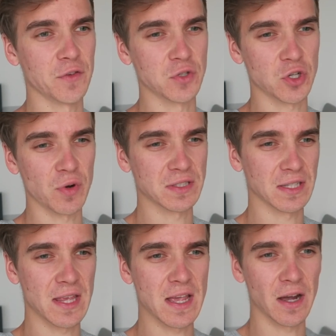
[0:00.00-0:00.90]

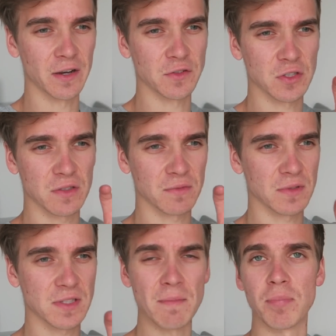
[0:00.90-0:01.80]
futuristic kind of just
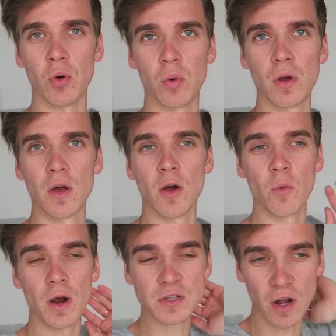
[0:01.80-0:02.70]
simple.
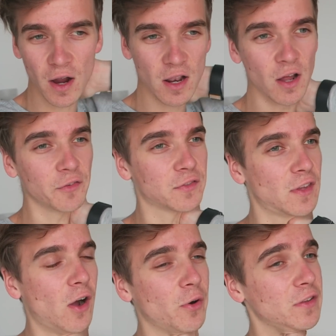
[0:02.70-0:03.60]
Whereas I loved
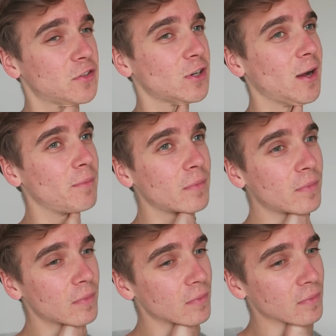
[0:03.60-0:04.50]
the old
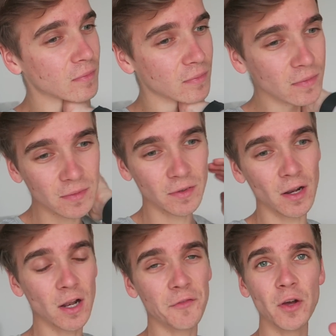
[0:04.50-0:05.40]
Instagram, I
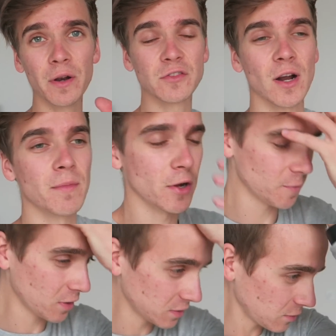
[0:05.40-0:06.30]
loved the old Instagram logo
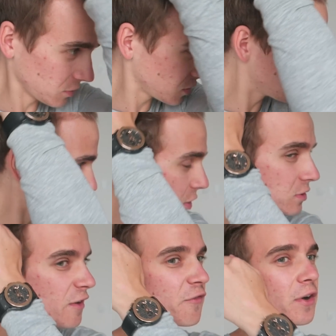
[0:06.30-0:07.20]
because it was so
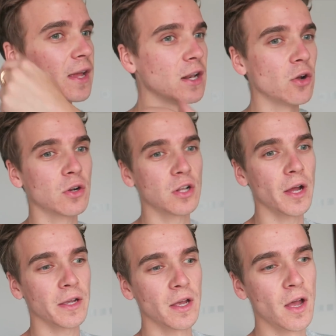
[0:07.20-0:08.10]
different. It looked like